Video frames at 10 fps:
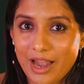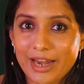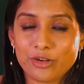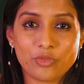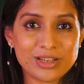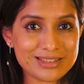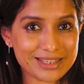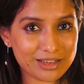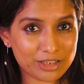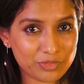And once
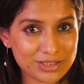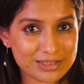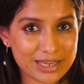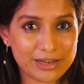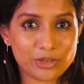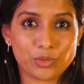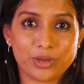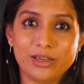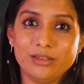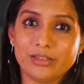they are convinced that,
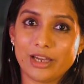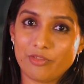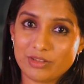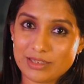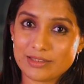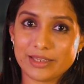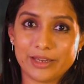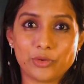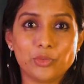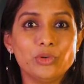okay, they have assessed
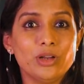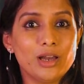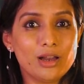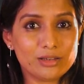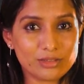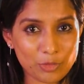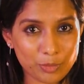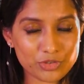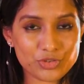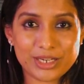their own
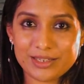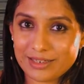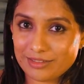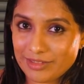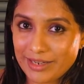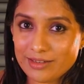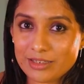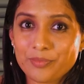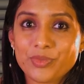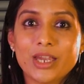opportunities and
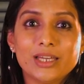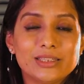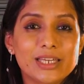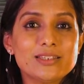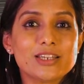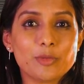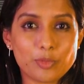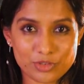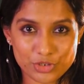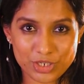threats, they start
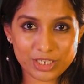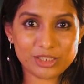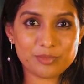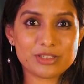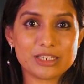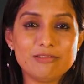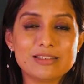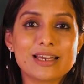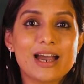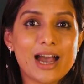positioning
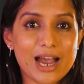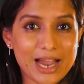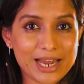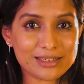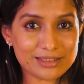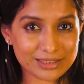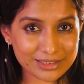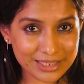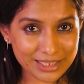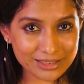themselves and
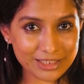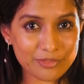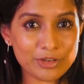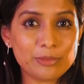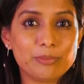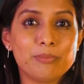then they will